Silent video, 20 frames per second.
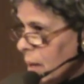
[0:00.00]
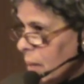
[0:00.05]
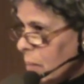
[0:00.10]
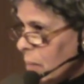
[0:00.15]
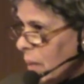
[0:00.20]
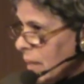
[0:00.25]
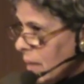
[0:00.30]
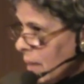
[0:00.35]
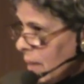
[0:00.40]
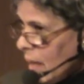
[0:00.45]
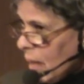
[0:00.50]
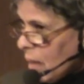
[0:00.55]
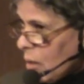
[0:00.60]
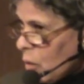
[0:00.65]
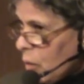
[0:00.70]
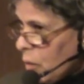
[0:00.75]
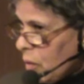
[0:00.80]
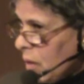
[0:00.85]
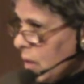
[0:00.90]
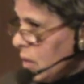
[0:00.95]
But none
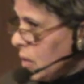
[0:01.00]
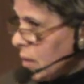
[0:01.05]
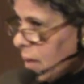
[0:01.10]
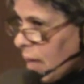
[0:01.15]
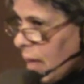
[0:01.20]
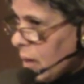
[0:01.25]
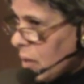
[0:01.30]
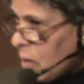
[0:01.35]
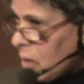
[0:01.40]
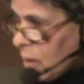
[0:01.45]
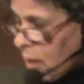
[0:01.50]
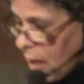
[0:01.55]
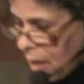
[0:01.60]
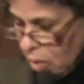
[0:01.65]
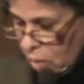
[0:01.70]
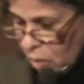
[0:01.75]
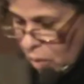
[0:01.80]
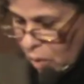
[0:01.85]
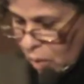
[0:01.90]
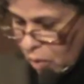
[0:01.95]
of these texts
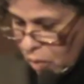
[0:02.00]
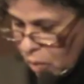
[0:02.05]
at all.